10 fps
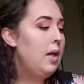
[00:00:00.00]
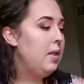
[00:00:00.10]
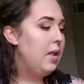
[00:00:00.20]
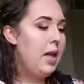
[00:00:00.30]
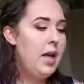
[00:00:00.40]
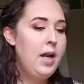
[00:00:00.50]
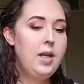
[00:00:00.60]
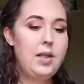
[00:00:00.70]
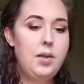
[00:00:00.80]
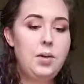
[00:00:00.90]
And today
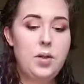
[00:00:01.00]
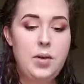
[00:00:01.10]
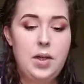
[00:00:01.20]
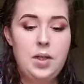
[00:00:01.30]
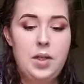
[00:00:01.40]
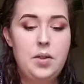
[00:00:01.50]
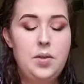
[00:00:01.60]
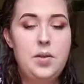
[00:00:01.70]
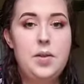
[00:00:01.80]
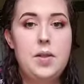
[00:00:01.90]
I think we're going to
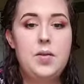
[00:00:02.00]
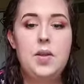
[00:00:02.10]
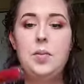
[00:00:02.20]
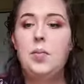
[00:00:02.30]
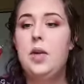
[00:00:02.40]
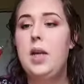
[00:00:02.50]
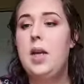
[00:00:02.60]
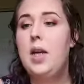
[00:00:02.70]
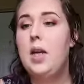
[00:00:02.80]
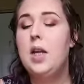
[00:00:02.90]
use a really
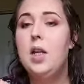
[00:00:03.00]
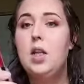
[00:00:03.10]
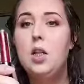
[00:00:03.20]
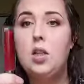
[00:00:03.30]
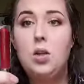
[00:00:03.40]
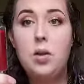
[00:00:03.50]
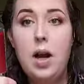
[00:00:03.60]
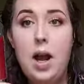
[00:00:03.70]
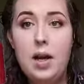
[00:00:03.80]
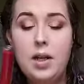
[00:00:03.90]
pretty
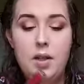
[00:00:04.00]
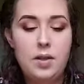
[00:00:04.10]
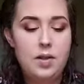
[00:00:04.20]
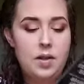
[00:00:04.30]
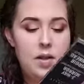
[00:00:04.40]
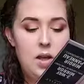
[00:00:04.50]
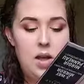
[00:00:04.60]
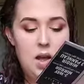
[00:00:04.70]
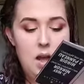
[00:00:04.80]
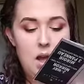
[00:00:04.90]
Lorac.
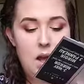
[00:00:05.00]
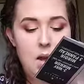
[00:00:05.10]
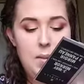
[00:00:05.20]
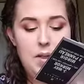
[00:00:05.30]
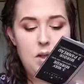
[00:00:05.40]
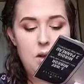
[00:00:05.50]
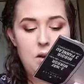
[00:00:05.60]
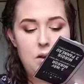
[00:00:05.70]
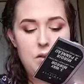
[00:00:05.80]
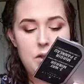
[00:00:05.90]
It's
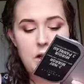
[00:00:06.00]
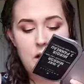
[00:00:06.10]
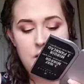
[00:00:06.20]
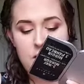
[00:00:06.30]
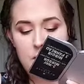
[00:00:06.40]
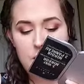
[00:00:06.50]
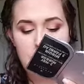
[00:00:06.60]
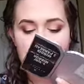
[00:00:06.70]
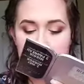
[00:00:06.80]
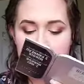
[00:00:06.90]
called Alter Ego Lip
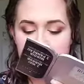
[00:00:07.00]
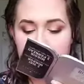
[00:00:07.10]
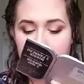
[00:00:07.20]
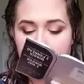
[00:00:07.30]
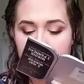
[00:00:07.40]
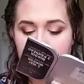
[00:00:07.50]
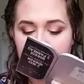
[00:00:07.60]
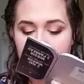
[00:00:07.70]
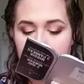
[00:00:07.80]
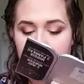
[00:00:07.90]
Gloss in the
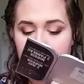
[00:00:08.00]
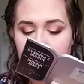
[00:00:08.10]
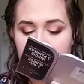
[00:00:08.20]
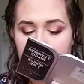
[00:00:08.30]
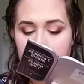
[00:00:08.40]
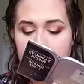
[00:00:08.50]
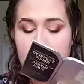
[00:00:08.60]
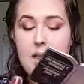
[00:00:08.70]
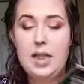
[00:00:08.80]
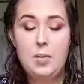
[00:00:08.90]
color
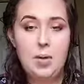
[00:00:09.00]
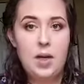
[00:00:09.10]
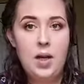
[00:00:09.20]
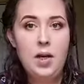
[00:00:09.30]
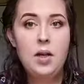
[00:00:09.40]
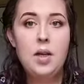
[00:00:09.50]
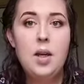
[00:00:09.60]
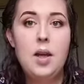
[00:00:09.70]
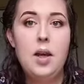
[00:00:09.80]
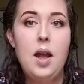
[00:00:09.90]
Celebrity.
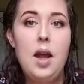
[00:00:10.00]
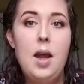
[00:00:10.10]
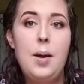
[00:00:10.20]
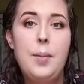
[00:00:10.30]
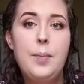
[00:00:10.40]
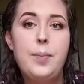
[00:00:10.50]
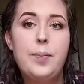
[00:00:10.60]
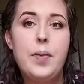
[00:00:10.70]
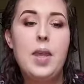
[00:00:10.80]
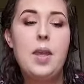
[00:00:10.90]

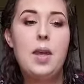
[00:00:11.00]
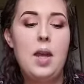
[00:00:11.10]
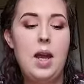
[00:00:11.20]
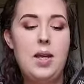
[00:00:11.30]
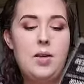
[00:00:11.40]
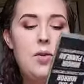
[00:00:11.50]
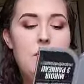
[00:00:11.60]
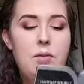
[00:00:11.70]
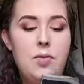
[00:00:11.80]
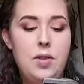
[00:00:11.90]
I
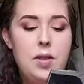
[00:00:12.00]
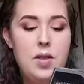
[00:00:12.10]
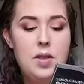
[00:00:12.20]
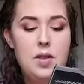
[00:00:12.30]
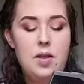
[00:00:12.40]
don't